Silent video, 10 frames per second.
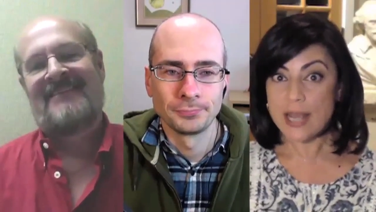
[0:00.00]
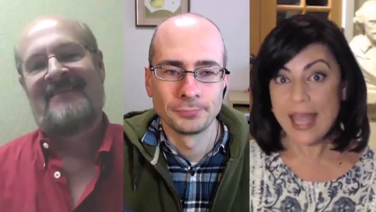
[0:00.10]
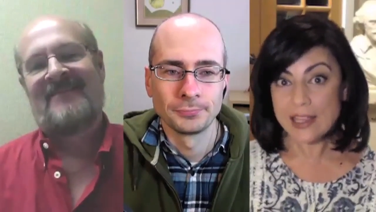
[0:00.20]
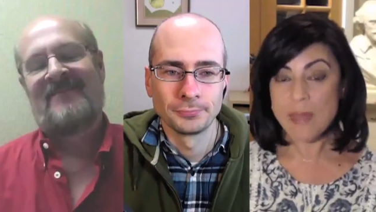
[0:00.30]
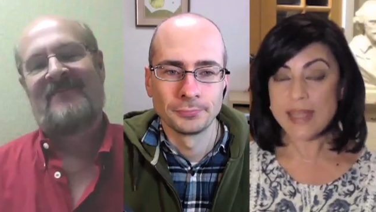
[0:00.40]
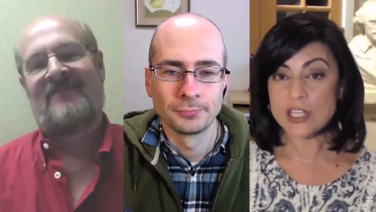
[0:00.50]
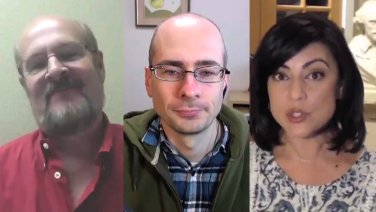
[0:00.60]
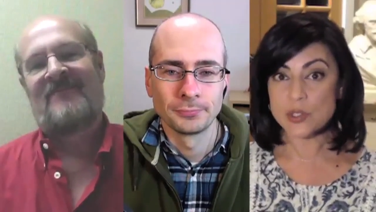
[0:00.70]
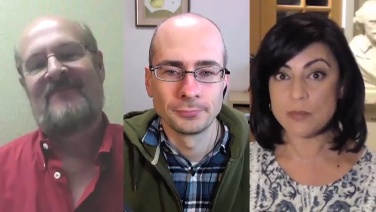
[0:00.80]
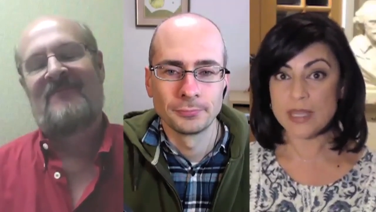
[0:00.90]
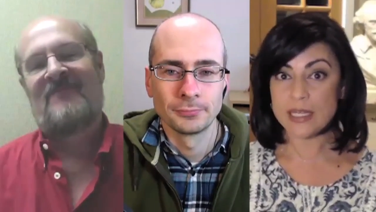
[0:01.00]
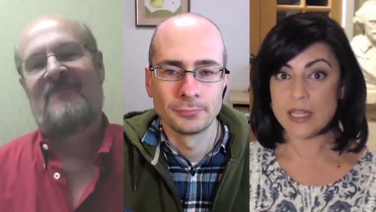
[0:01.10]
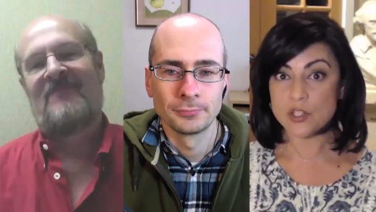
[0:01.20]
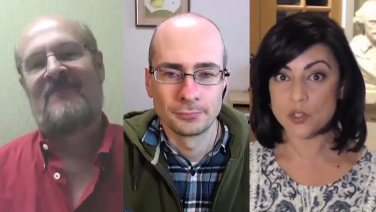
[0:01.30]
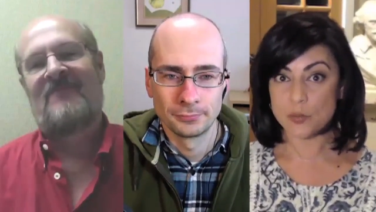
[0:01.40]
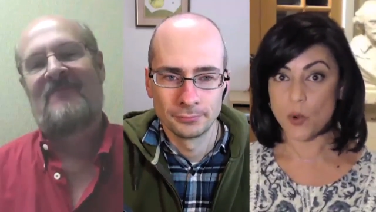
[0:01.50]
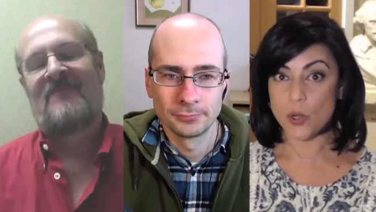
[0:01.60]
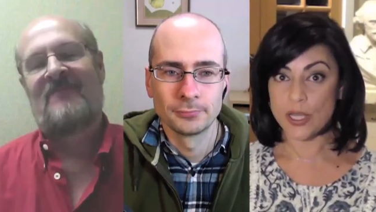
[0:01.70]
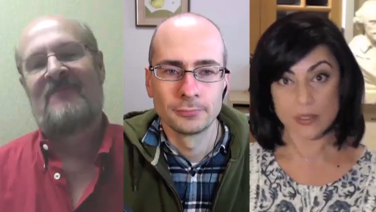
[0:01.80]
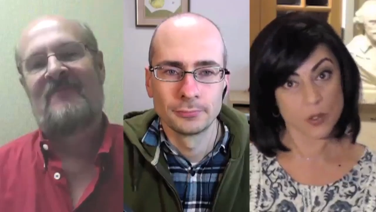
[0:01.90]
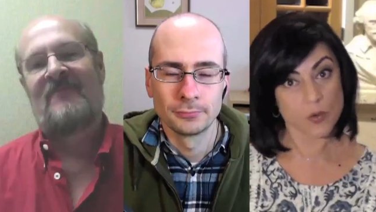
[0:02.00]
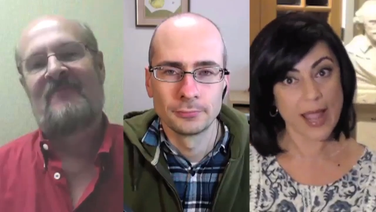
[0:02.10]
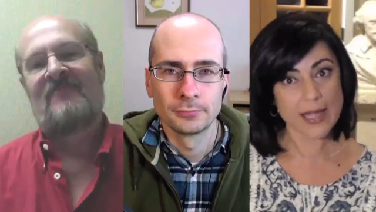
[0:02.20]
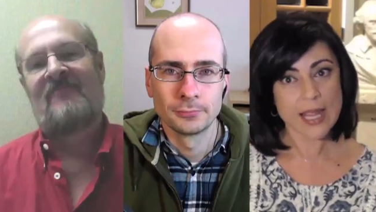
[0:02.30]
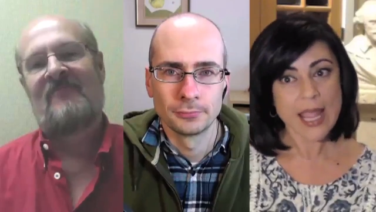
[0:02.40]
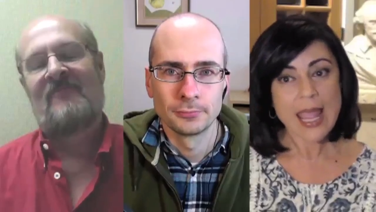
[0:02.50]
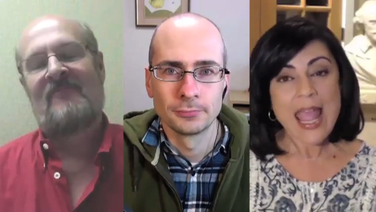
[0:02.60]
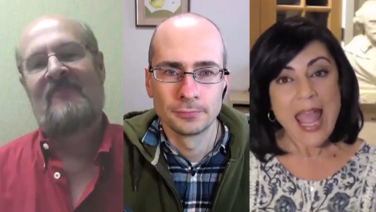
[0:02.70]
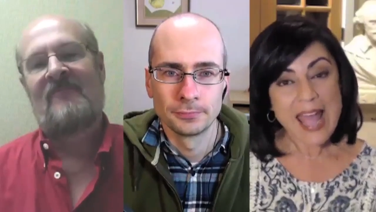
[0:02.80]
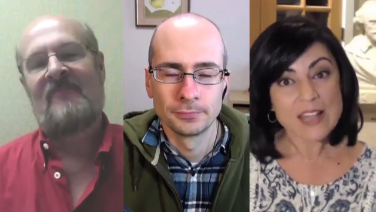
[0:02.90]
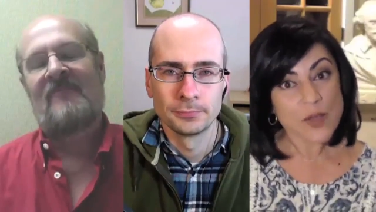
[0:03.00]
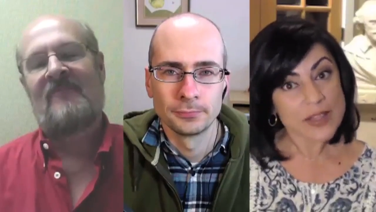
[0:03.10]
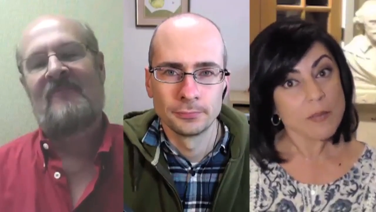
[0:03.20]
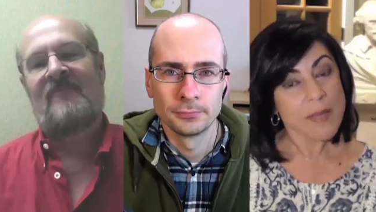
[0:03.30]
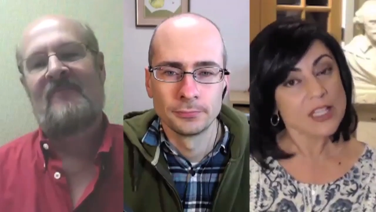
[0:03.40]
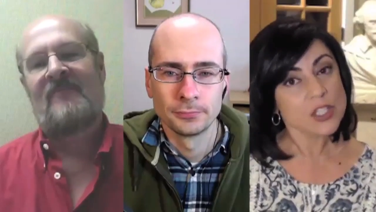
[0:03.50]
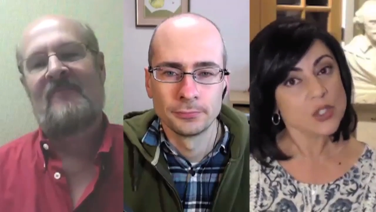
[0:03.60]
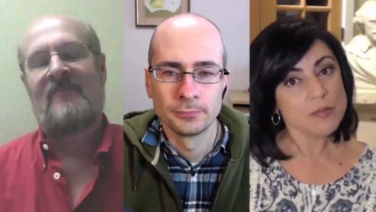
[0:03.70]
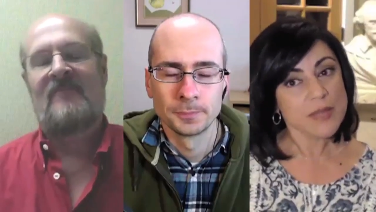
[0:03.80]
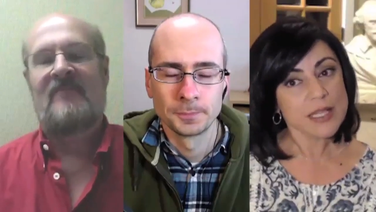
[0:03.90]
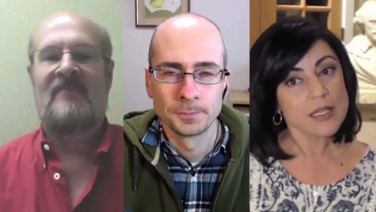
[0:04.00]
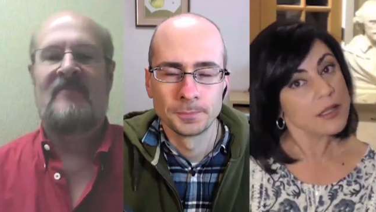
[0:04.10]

Speaker 1: and the mainstream media is reporting it, correct? And when the mainstream media